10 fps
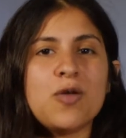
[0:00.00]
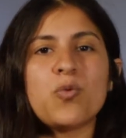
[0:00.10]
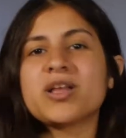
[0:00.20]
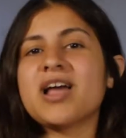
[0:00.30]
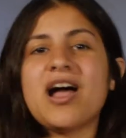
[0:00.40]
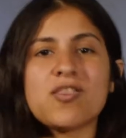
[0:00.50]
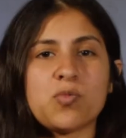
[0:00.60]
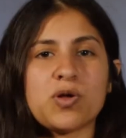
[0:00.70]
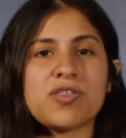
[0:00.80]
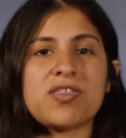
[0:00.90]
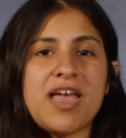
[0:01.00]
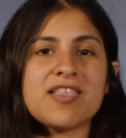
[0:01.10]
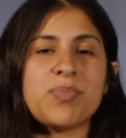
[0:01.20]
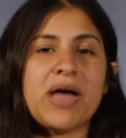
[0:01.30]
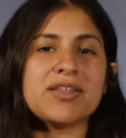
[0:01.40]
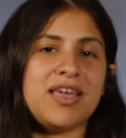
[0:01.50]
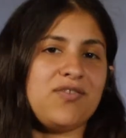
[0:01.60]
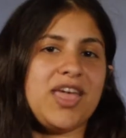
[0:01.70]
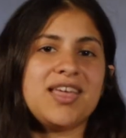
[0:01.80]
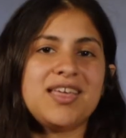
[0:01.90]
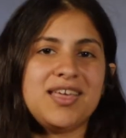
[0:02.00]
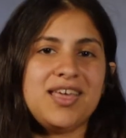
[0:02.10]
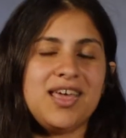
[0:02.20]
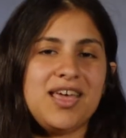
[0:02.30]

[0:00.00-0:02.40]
what God's Word says about giving.